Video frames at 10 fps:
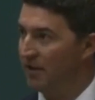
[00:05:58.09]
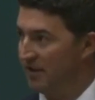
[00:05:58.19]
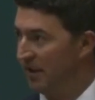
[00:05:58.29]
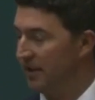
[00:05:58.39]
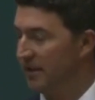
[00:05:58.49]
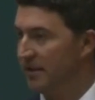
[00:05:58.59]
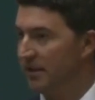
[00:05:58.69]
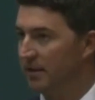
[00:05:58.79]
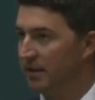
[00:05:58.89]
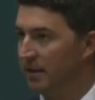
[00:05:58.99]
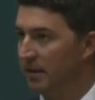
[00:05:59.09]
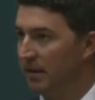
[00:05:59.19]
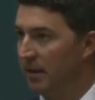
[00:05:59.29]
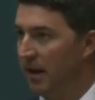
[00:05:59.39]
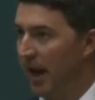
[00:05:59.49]
since.
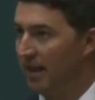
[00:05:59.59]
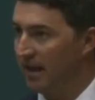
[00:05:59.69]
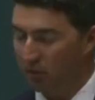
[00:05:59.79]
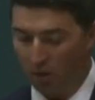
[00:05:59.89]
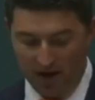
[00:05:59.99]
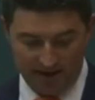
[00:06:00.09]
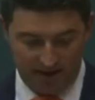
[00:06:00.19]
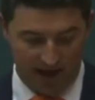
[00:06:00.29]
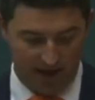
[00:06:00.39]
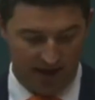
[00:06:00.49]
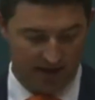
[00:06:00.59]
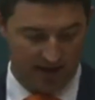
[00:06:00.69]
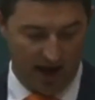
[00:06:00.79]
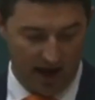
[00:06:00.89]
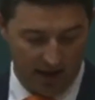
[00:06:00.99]
And that's why I stand here
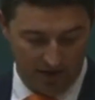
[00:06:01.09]
today